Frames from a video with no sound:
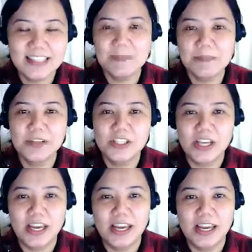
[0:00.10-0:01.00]
is Mary
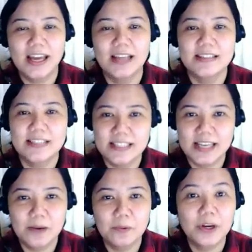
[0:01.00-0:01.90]
Jane, and
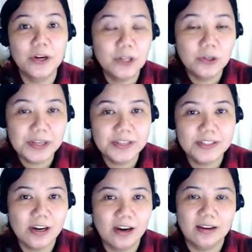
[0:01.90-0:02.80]
today we are going to
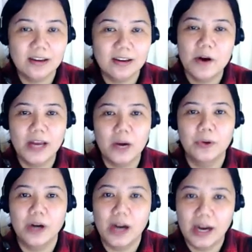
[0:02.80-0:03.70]
talk about our
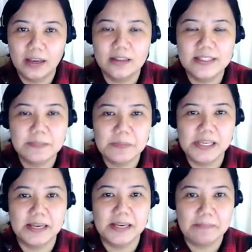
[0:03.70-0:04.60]
IELTS
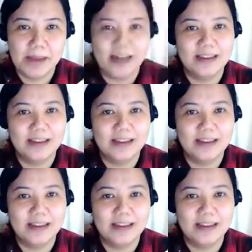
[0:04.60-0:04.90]
speaking band